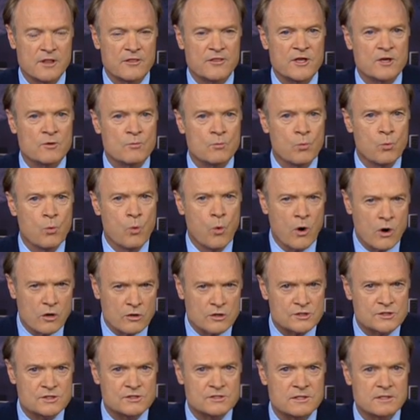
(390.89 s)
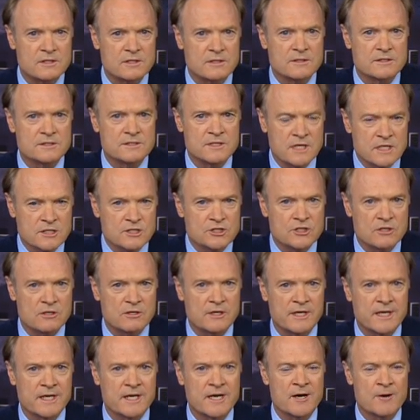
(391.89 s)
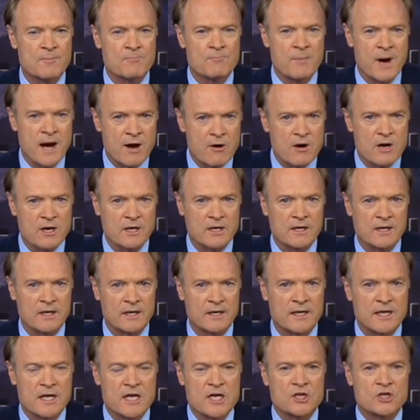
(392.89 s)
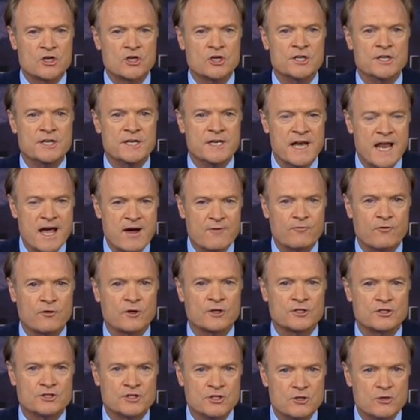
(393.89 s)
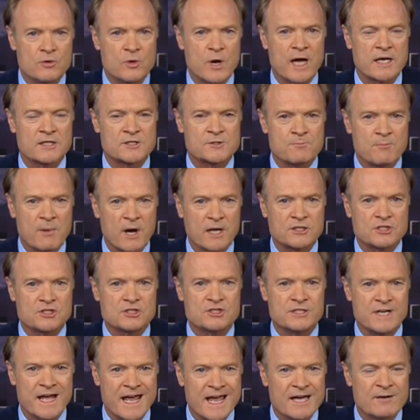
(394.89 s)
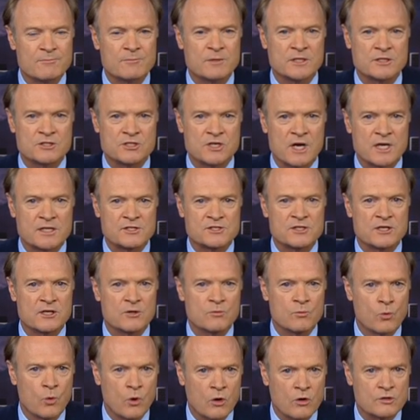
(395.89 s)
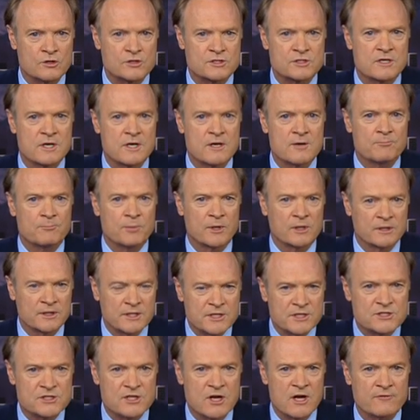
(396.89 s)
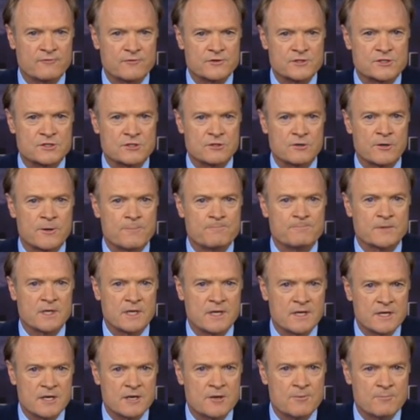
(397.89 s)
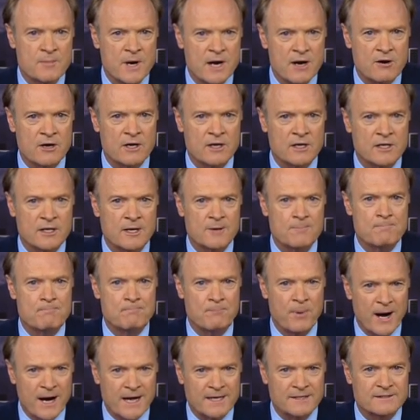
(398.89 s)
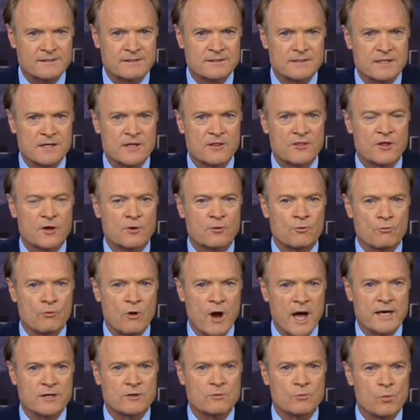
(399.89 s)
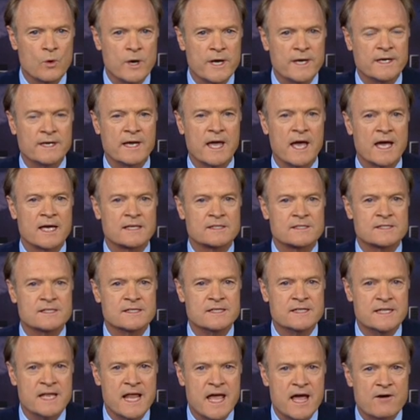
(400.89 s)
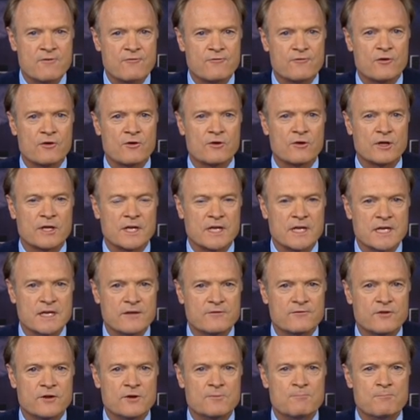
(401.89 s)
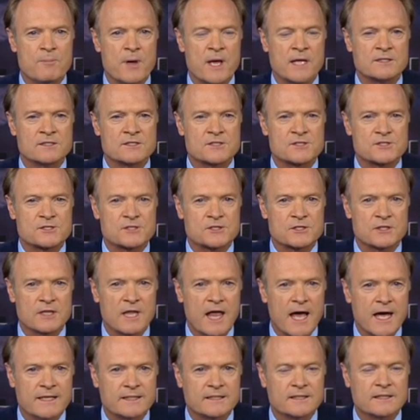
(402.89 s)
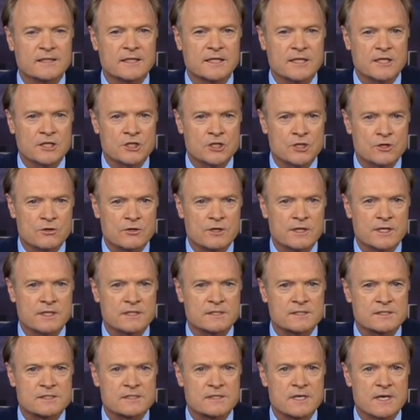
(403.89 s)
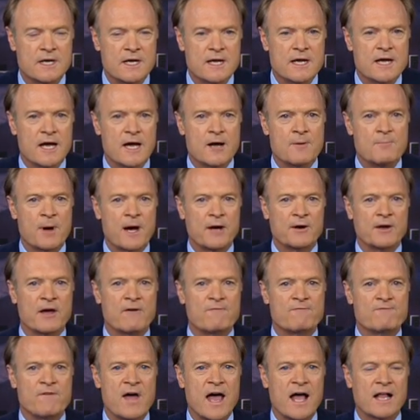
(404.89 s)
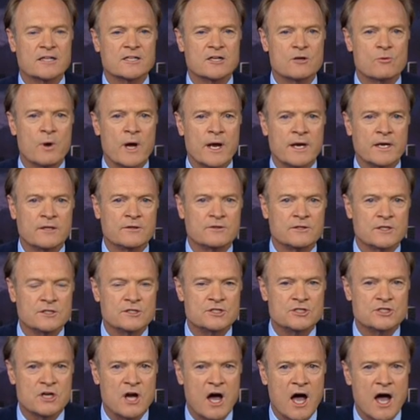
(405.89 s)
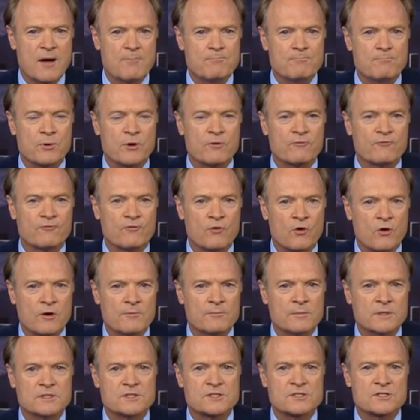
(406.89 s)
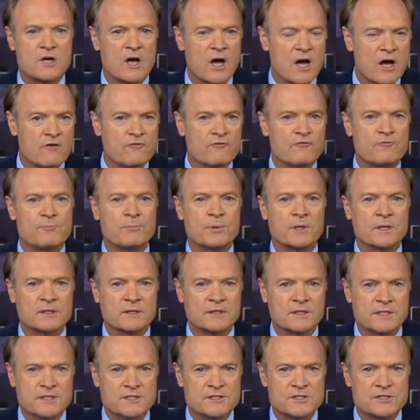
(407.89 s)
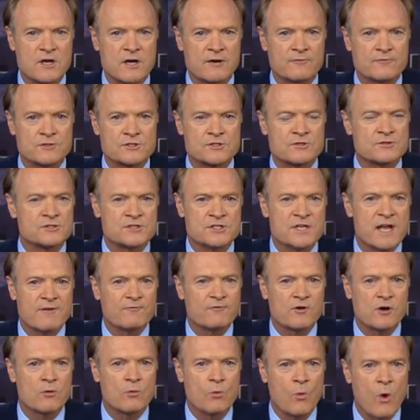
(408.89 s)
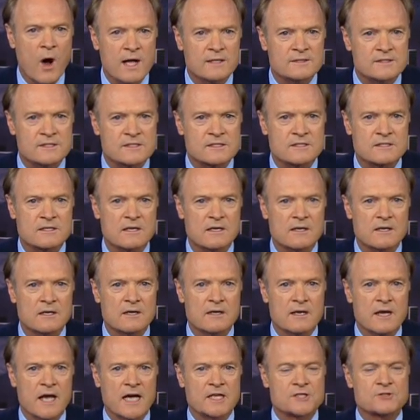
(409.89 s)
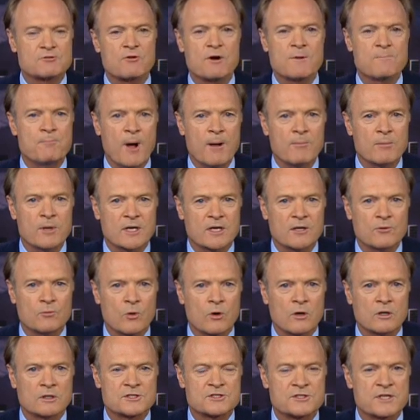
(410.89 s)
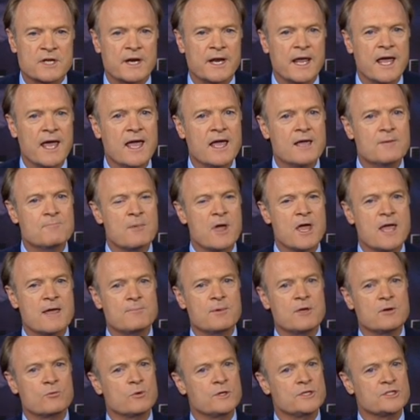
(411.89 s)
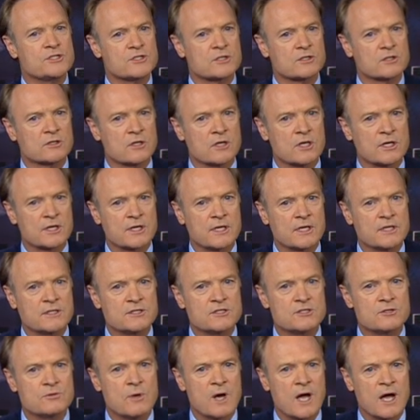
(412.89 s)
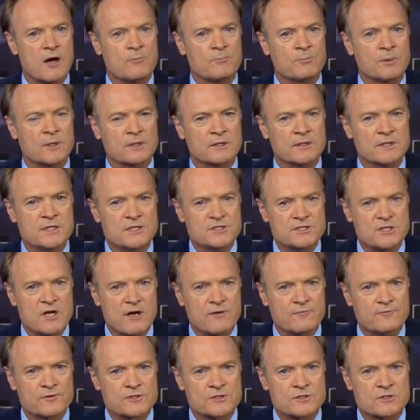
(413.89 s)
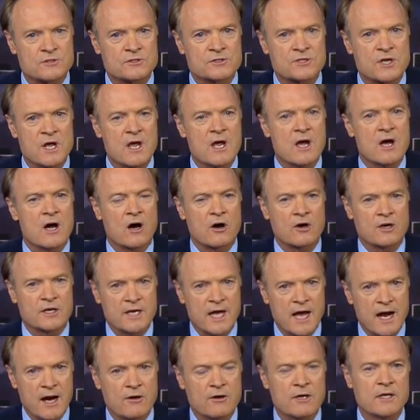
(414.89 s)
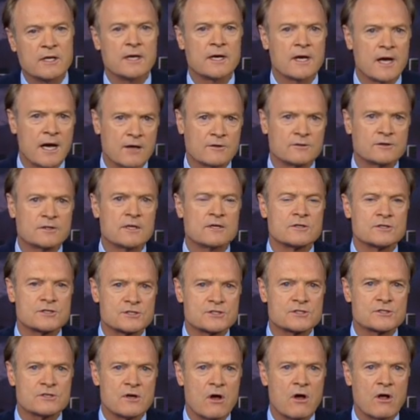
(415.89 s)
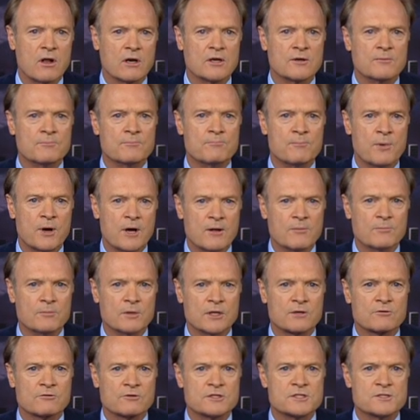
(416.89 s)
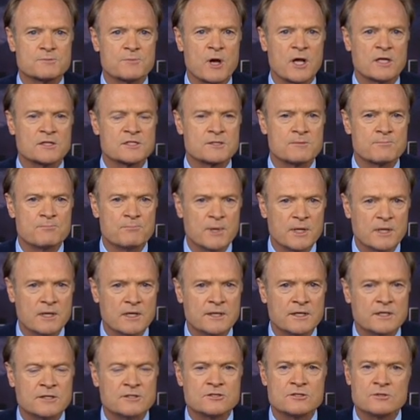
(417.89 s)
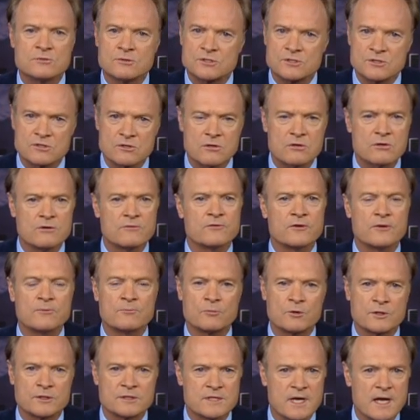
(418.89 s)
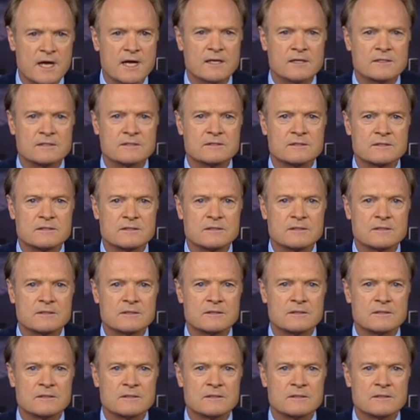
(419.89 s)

The worst teacher in America could never do as much damage as the worst police officer in America. But the right wing has never even been slightly curious about evaluating the job performance of police officers. Never once has Republican world said, hey, maybe we should look into how police officers are carrying out their solemn public responsibility to serve and protect.